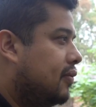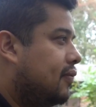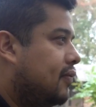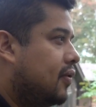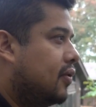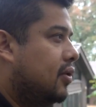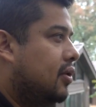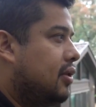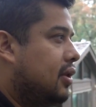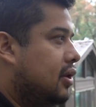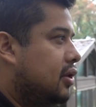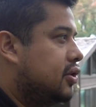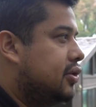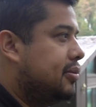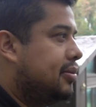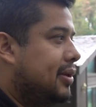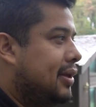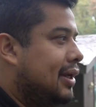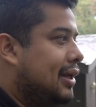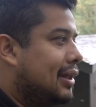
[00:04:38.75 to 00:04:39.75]
for there to
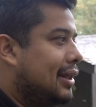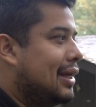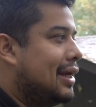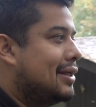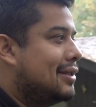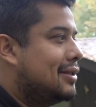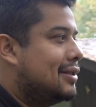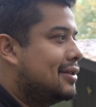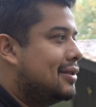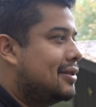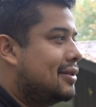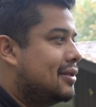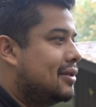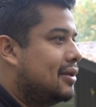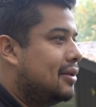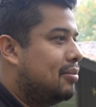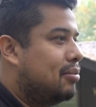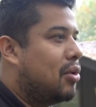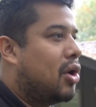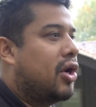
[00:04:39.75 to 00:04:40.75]
be a less
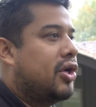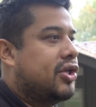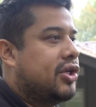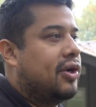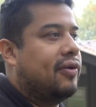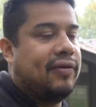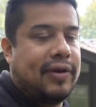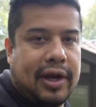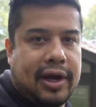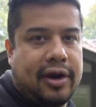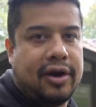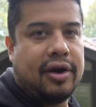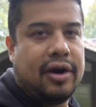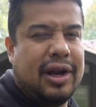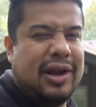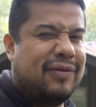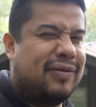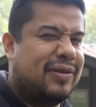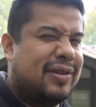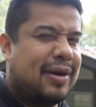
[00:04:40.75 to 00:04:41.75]
margin of error,
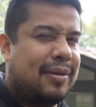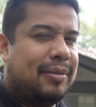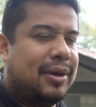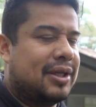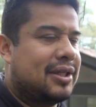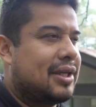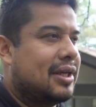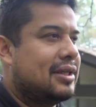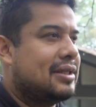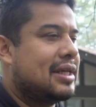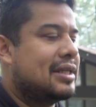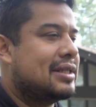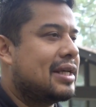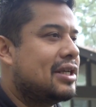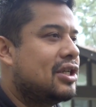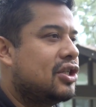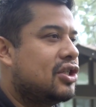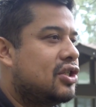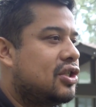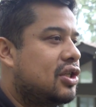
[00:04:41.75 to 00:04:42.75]
if that makes any sense. I
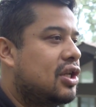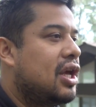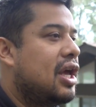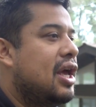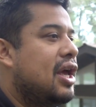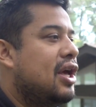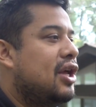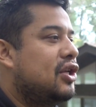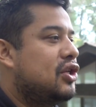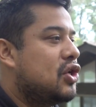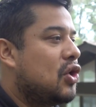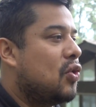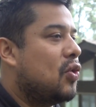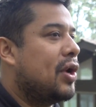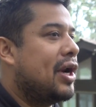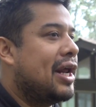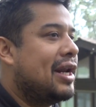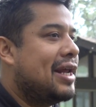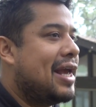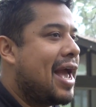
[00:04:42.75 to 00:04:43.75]
just don't
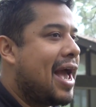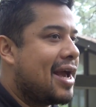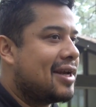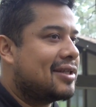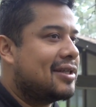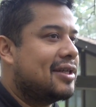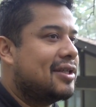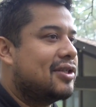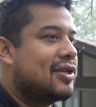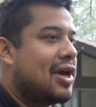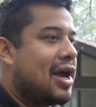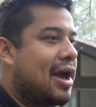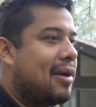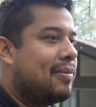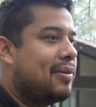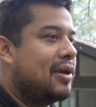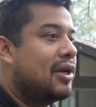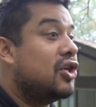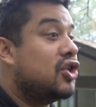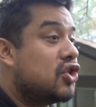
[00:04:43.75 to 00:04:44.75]
want any accidents to
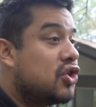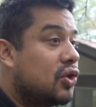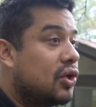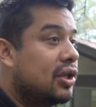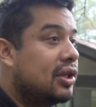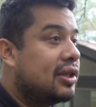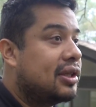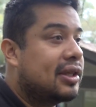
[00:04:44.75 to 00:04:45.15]
happen and shooting